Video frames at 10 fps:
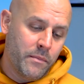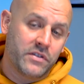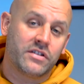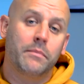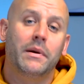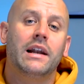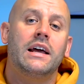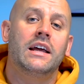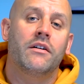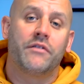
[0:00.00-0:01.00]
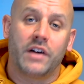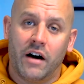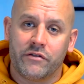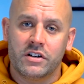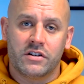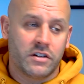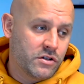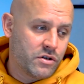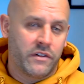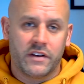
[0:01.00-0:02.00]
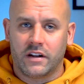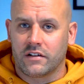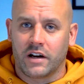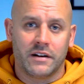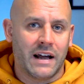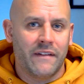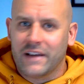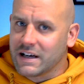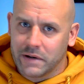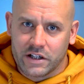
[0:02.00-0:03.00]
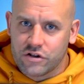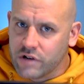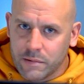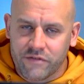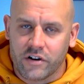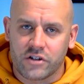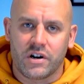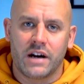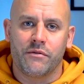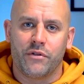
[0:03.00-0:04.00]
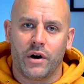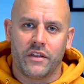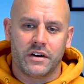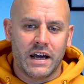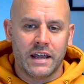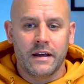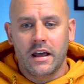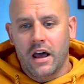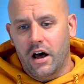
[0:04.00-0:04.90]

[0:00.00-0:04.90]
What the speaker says: Stability of coverage, ensuring it doesn't go down, that can be extremely frustrating throughout the day.